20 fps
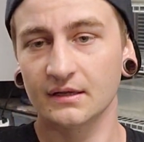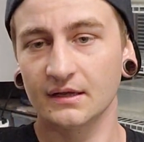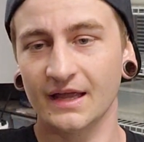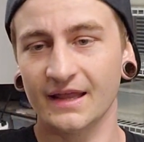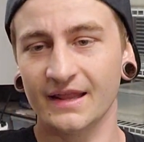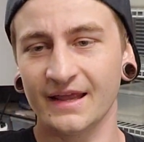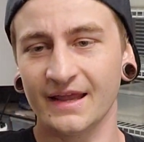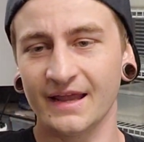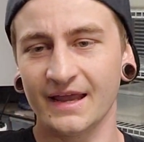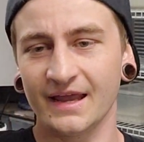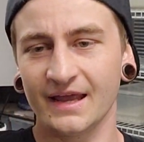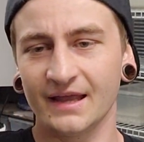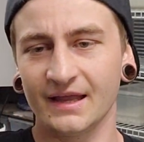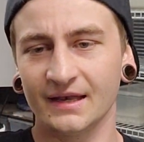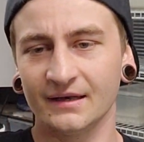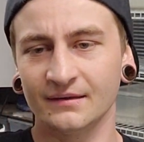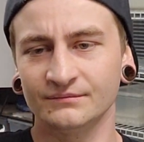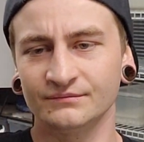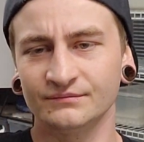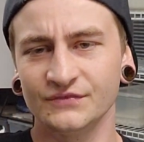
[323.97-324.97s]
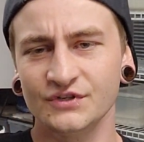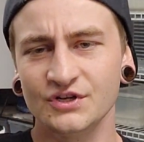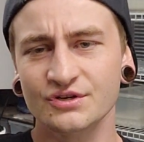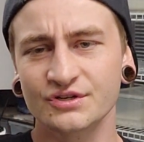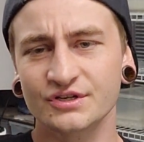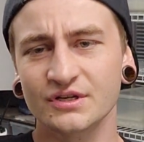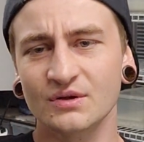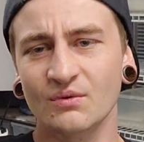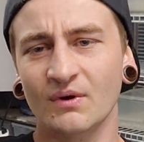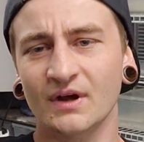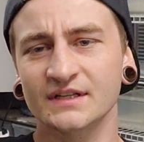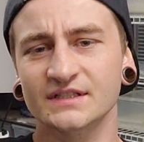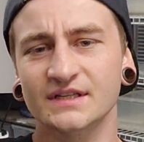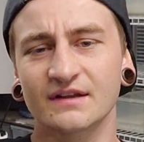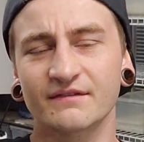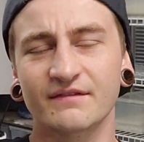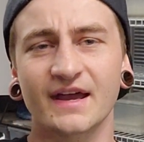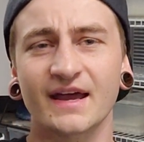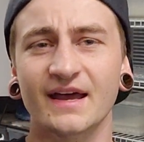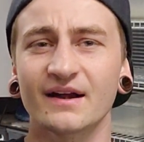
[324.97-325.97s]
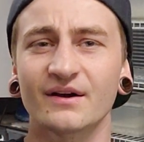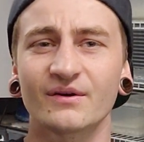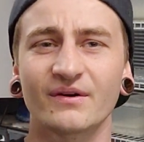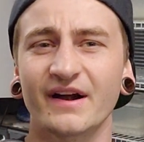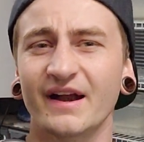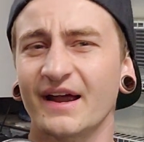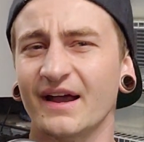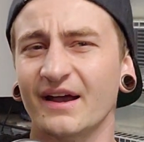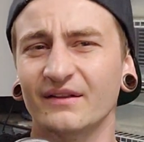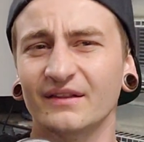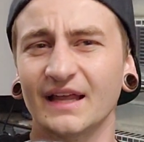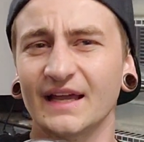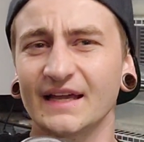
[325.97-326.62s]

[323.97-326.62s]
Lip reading: And then usually once they've had around